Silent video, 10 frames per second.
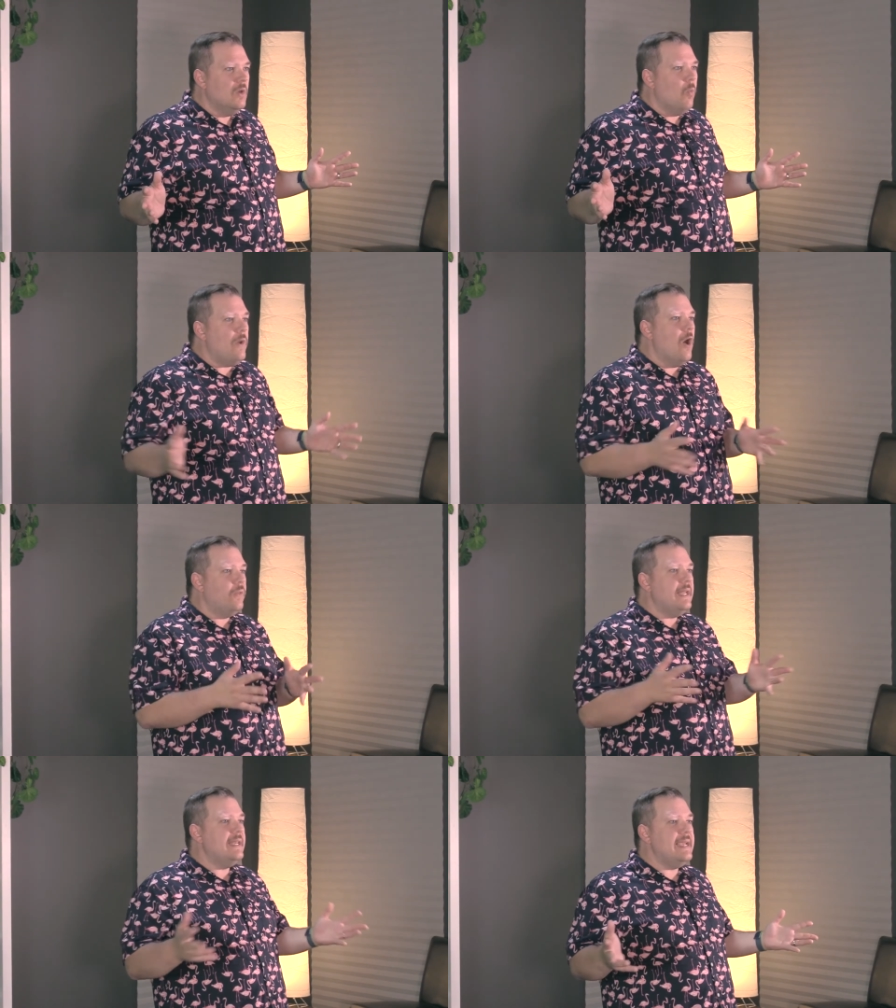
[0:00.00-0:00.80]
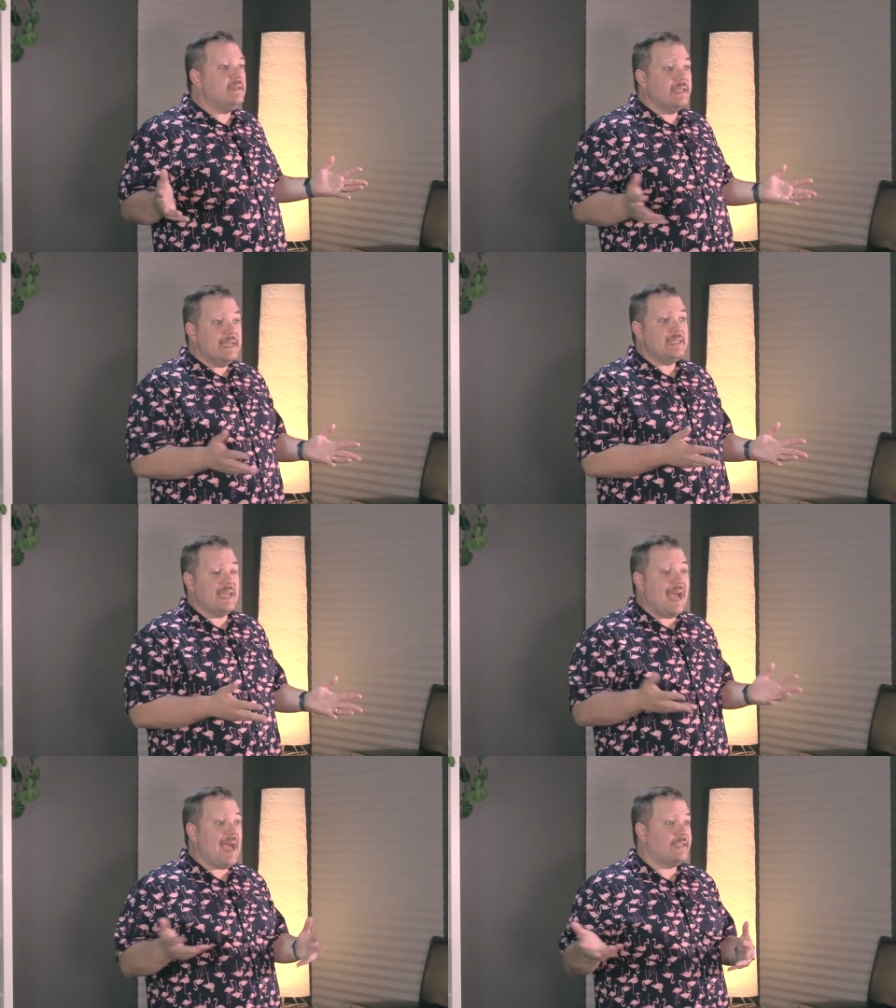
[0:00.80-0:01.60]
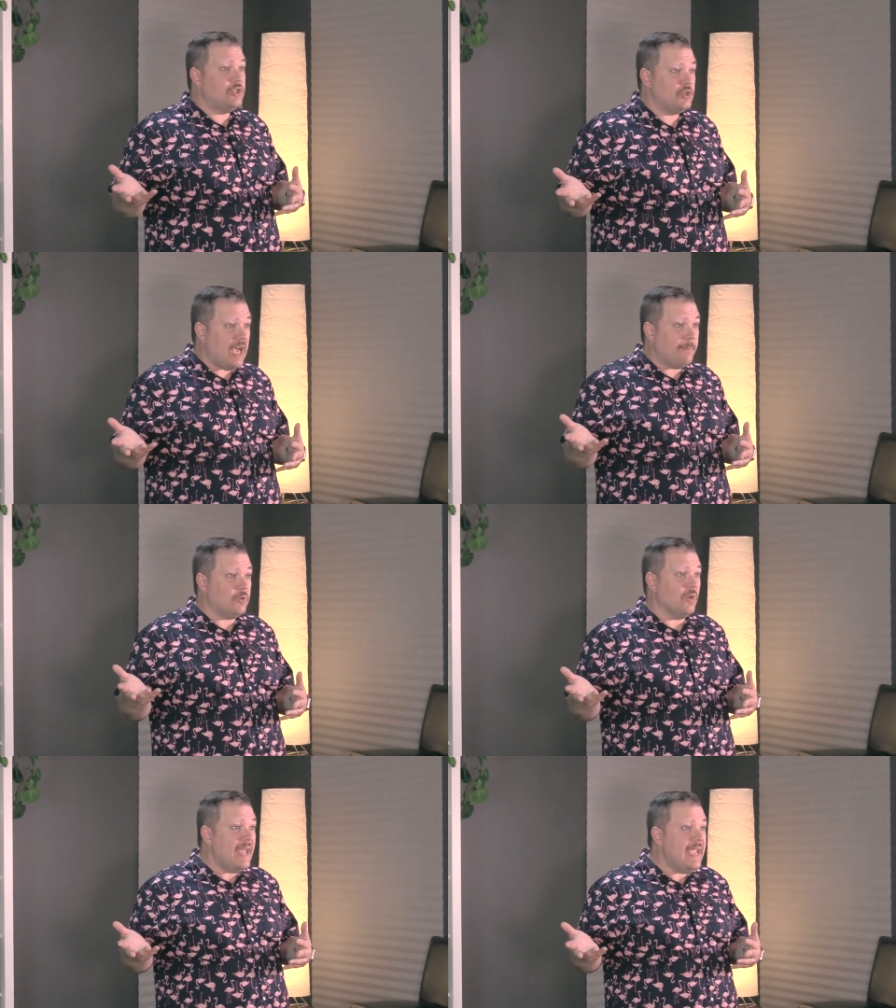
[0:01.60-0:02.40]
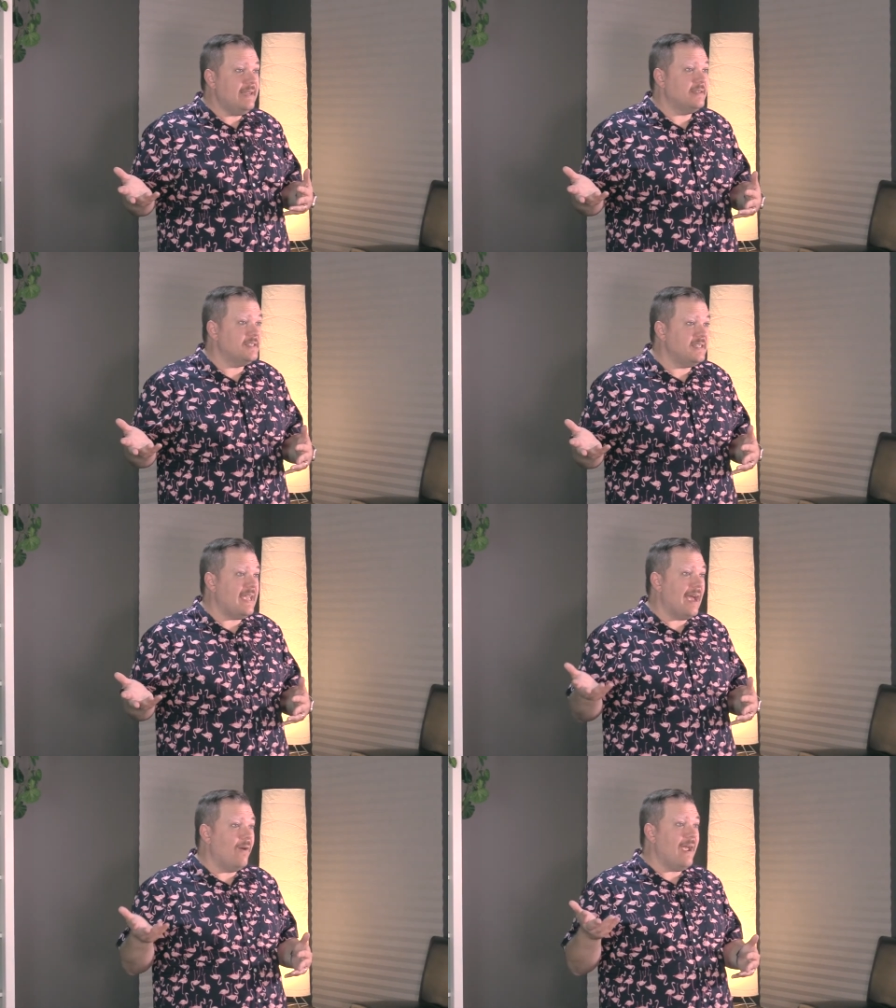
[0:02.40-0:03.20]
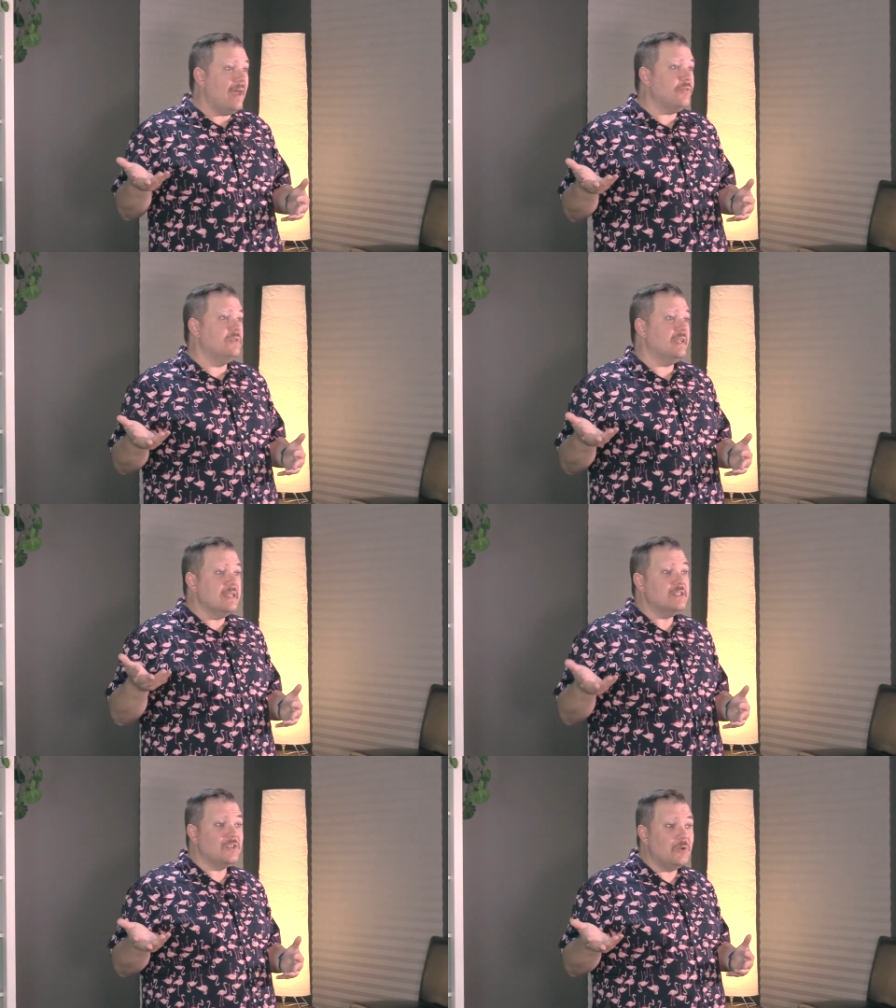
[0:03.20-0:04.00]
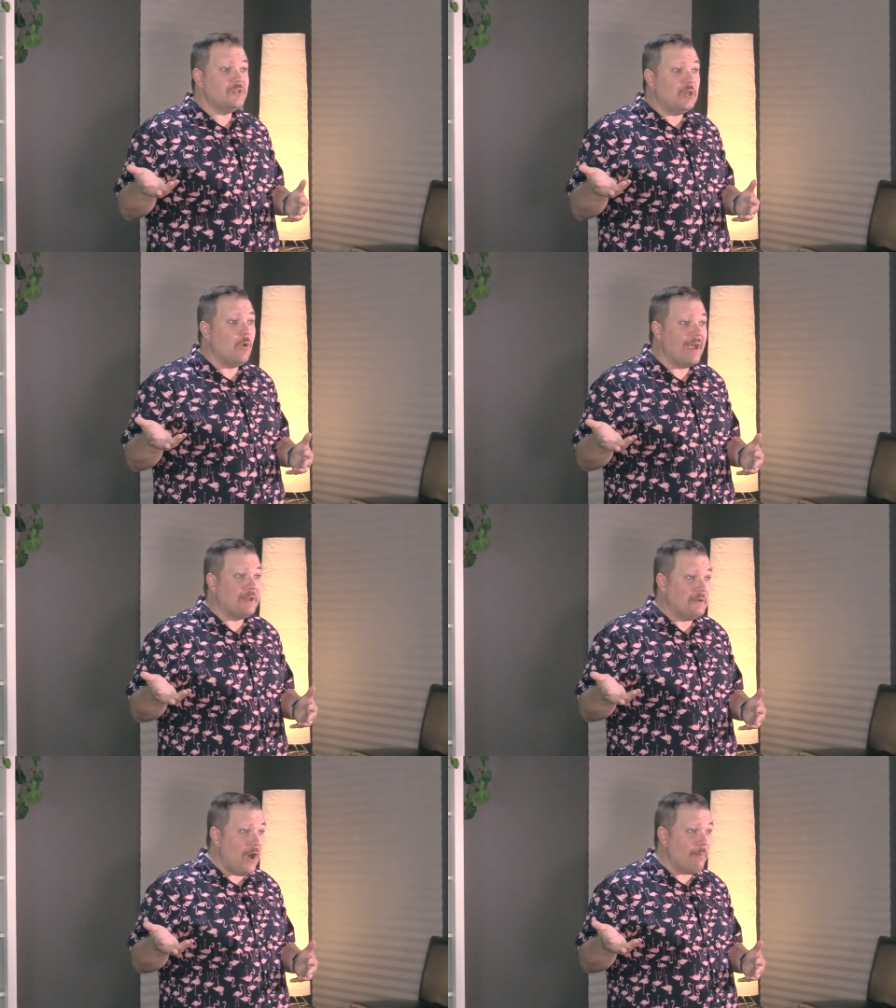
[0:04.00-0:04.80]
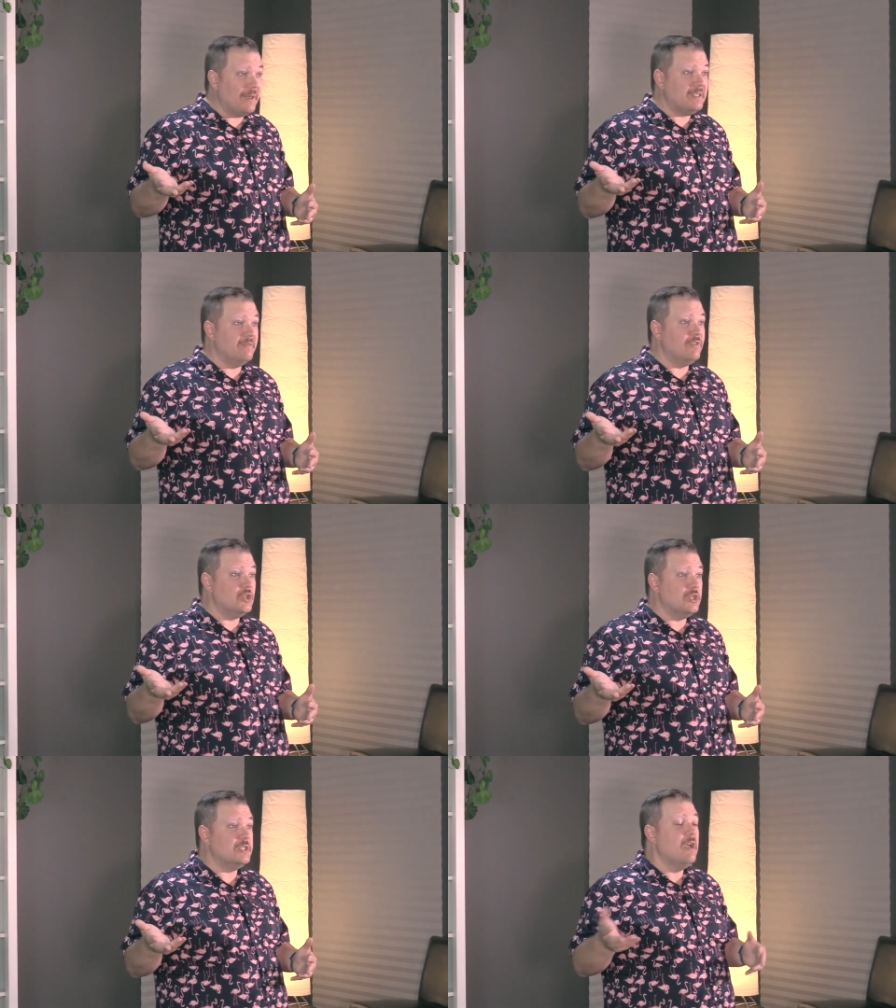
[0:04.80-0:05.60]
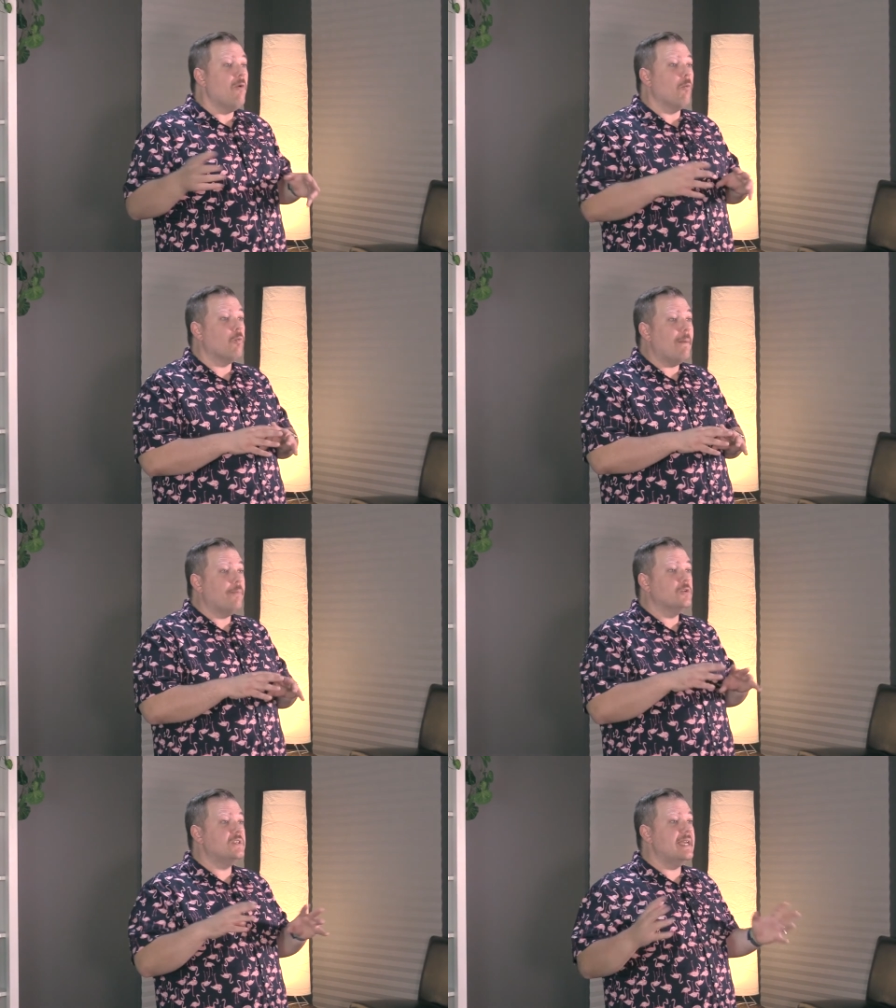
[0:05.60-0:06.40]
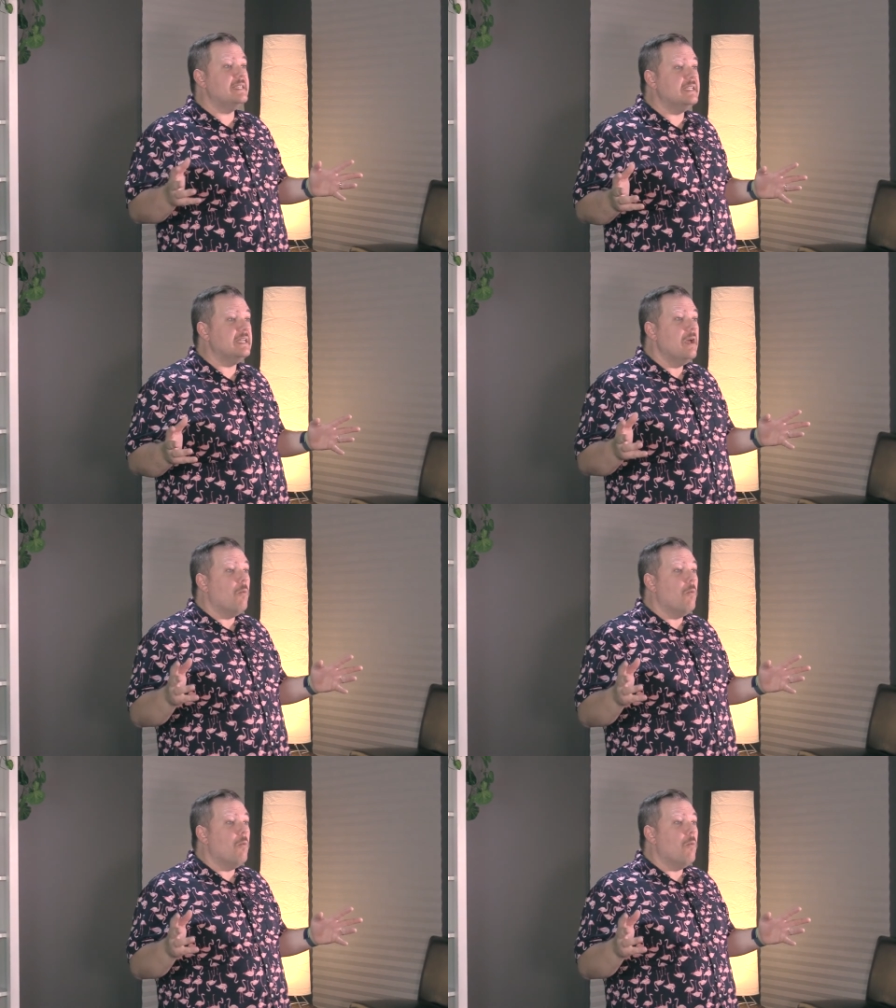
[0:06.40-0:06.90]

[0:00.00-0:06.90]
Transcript: we only need to get to Acts chapter 8 to see how ethnic and socioeconomic divisions represented